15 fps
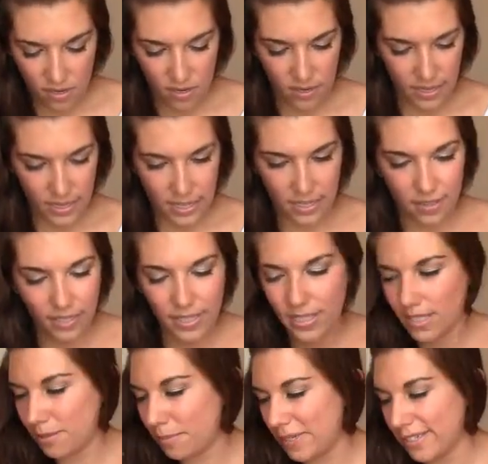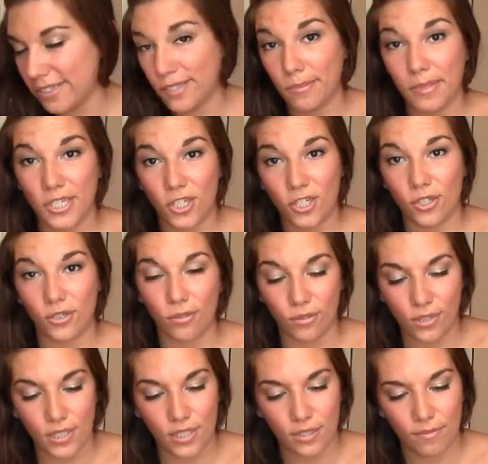Alright, this appears to be shoes.
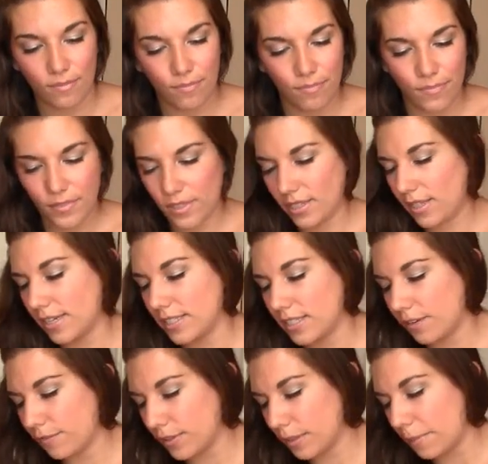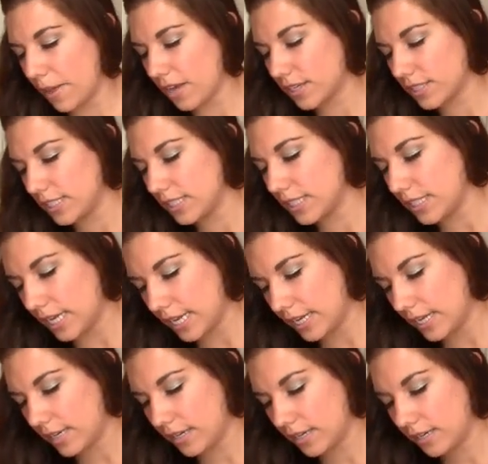I can tell from the box
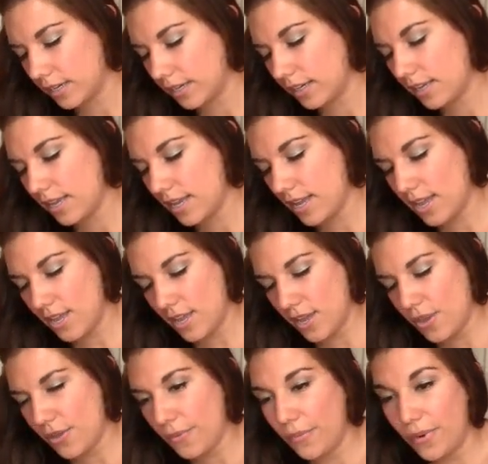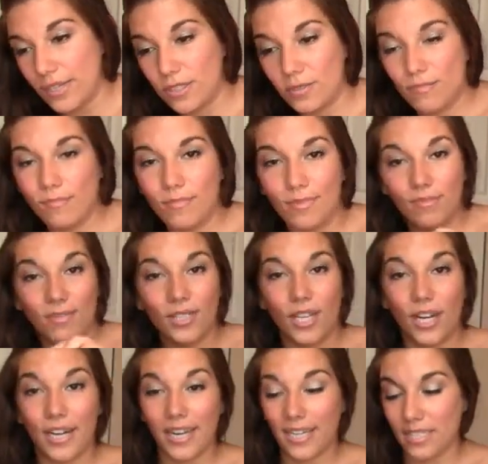inside. Which, I'm
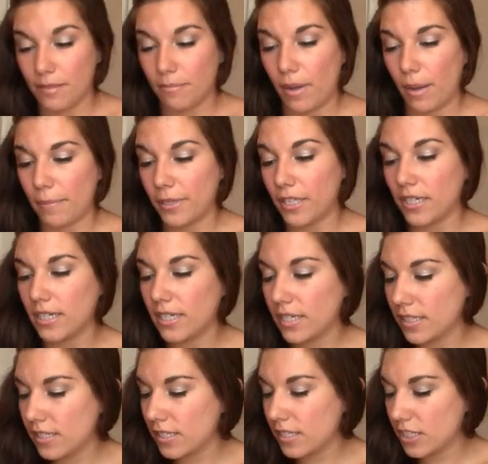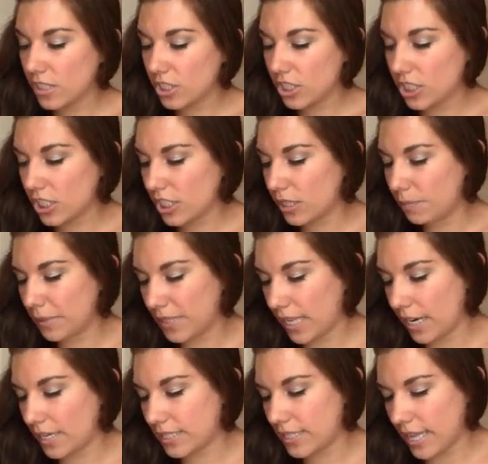sorry guys, I'm popular. Should have put
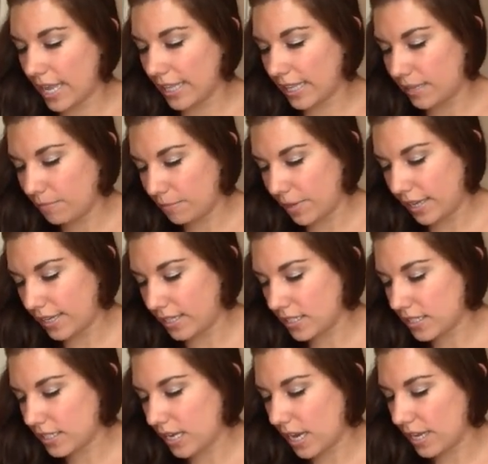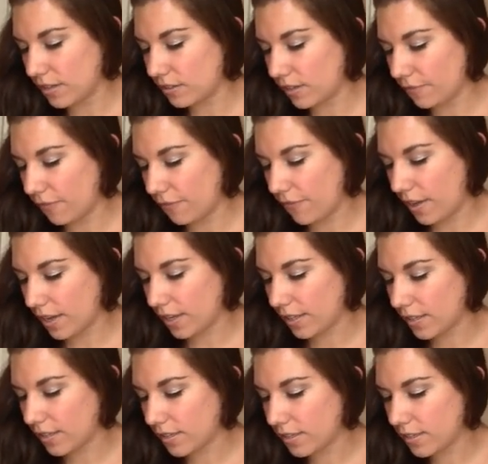that on silent, but I don't give a fuck.